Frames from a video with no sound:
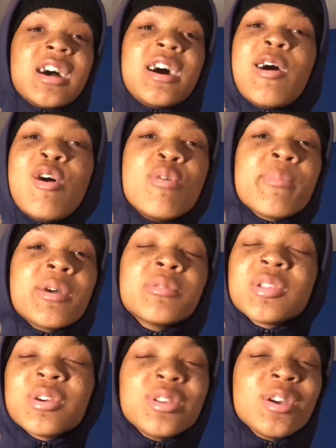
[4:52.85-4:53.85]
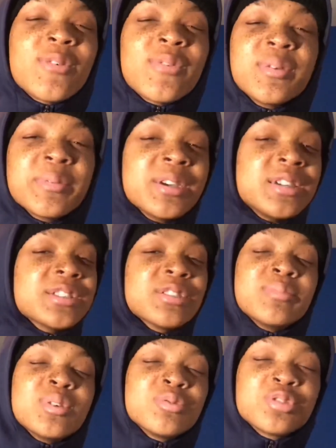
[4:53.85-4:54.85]
I don't melt no young females no
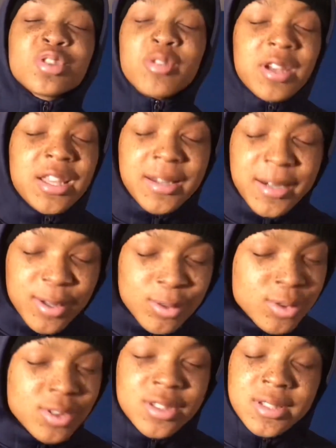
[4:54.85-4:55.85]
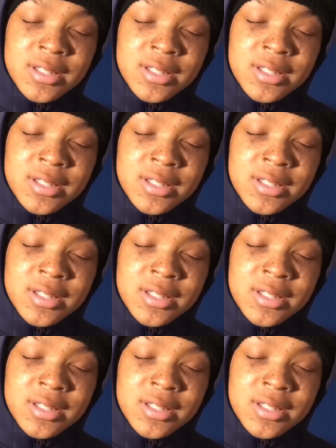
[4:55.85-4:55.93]
more. Straight Cougars.